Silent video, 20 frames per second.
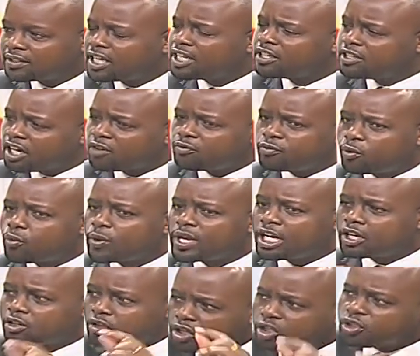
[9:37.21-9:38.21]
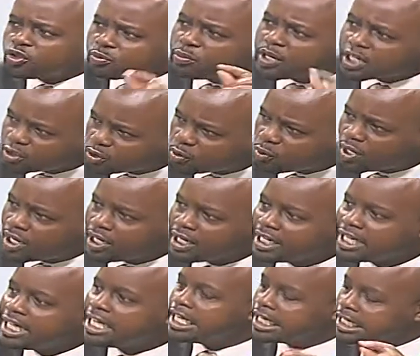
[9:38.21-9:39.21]
and mm-hmm. therefore we are going to make sure
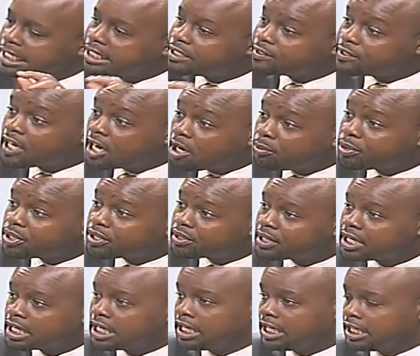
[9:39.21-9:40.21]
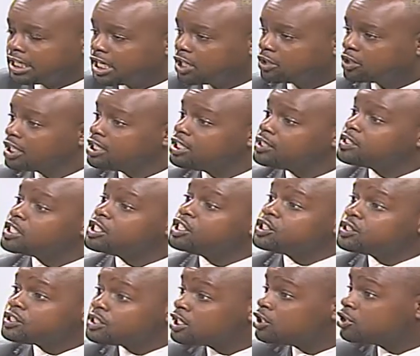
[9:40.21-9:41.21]
it doesn't happen. Now, that is the
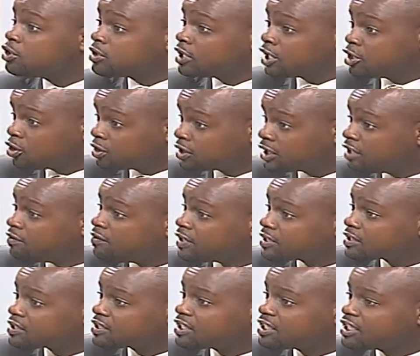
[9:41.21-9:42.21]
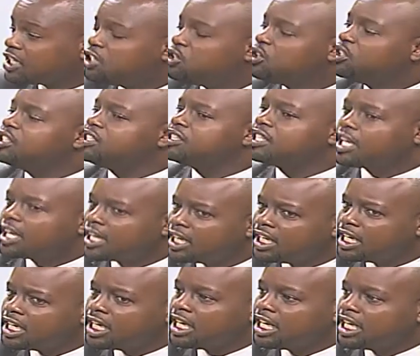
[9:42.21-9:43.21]
distinction they don't give us. They don't say
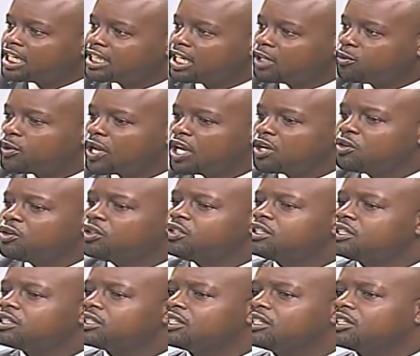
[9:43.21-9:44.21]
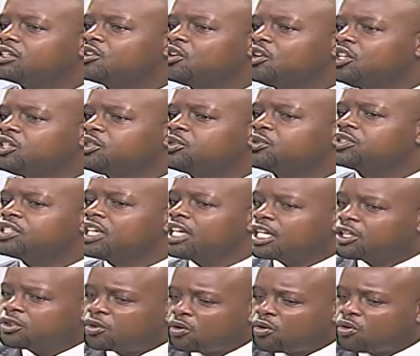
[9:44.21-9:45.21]
that we are not going to stay
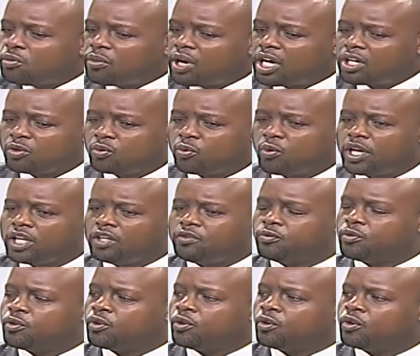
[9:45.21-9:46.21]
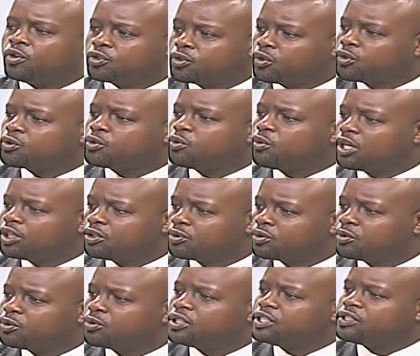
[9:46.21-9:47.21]
at home and wait for those who want to
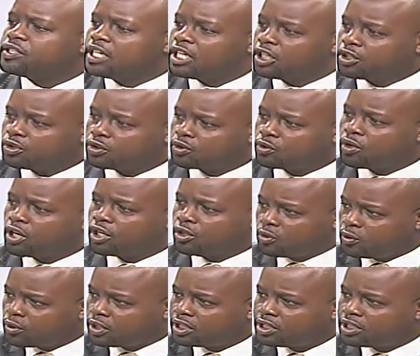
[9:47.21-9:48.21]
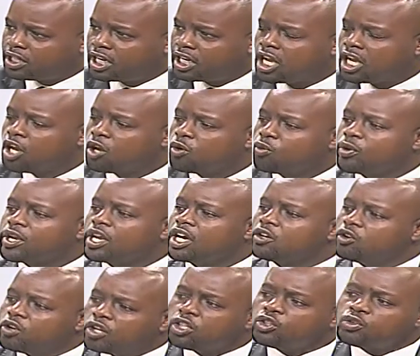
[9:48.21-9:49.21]
do this election to go and do it. We are
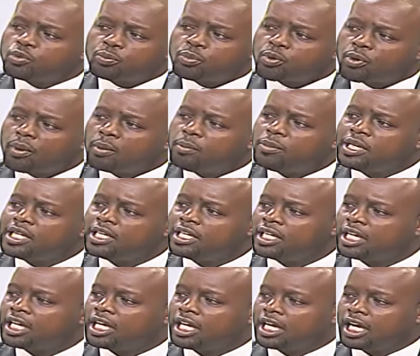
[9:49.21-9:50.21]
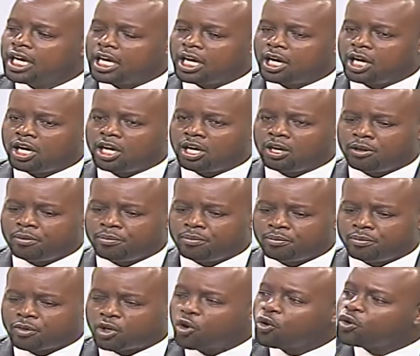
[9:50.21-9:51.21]
going to probably um,
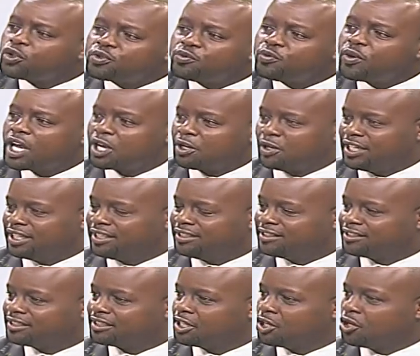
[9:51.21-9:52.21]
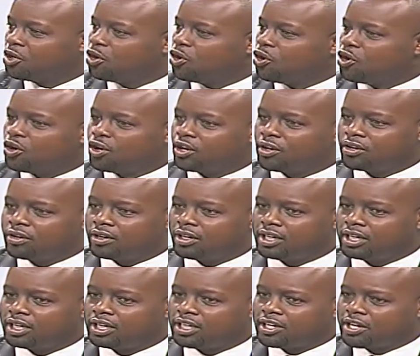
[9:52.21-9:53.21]
cause violence or
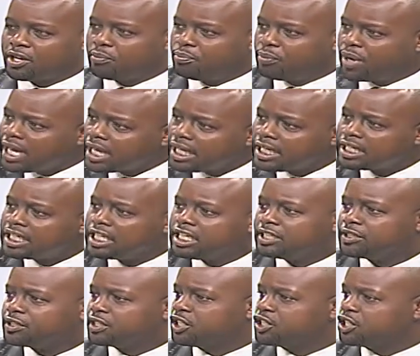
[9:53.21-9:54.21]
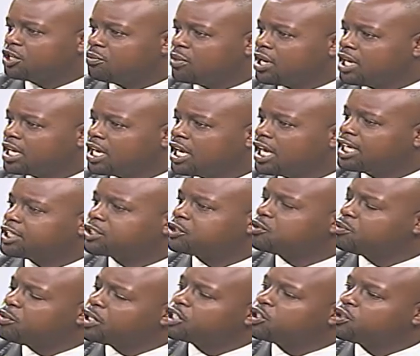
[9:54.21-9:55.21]
rebel in such a manner as to
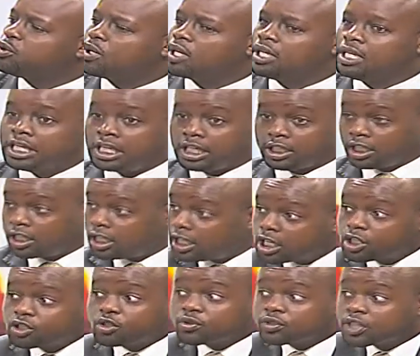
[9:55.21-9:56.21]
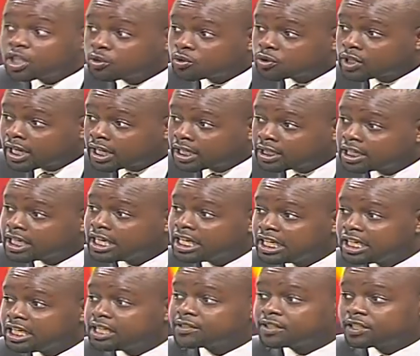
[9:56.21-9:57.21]
make sure that elections are not held
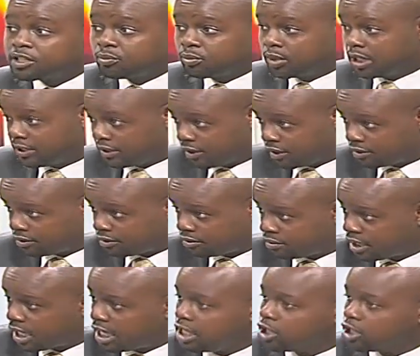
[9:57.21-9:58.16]
in certain places. Mm -hmm.